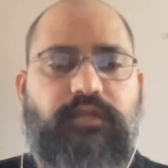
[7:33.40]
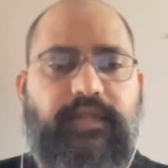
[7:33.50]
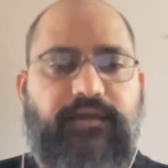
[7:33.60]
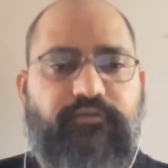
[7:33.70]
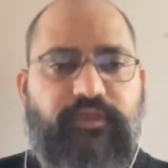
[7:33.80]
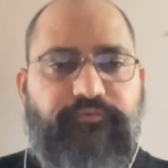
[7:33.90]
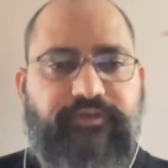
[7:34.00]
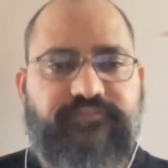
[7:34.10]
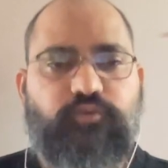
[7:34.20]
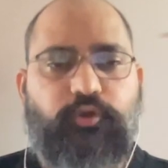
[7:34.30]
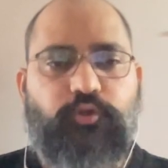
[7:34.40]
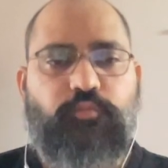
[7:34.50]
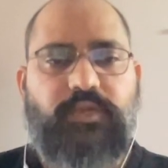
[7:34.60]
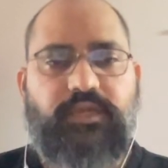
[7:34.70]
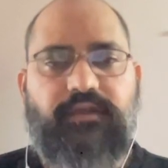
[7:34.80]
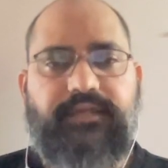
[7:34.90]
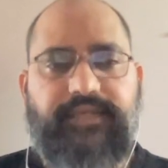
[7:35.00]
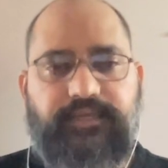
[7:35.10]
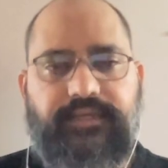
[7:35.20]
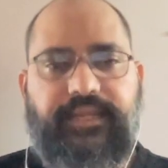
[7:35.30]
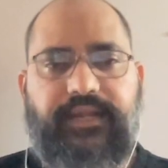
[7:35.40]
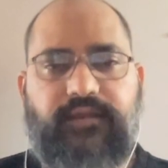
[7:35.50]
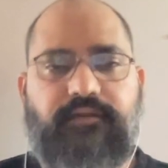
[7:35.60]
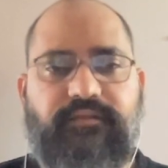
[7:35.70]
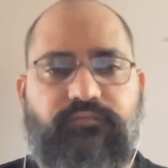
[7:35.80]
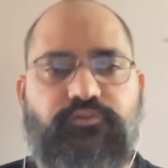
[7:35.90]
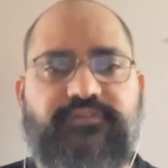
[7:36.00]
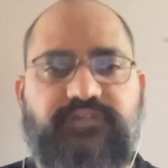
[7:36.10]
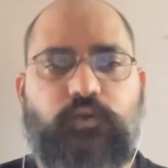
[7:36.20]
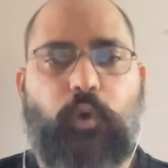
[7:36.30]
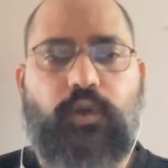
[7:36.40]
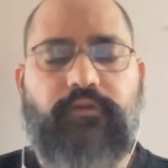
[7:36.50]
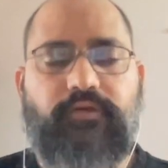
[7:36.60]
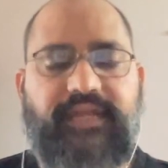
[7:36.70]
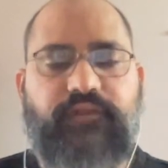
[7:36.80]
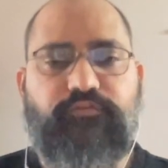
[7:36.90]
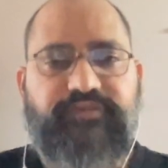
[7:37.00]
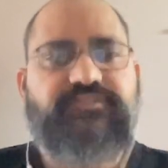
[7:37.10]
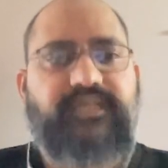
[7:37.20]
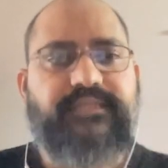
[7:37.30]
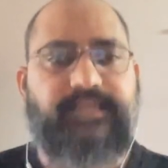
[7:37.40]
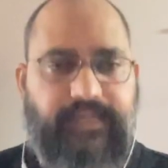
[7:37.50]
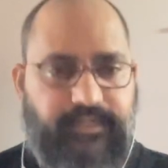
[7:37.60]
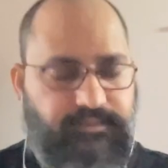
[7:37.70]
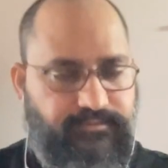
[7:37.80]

Now, if it is going to be a legal tender, then what is the no, you know, need of exchanging it?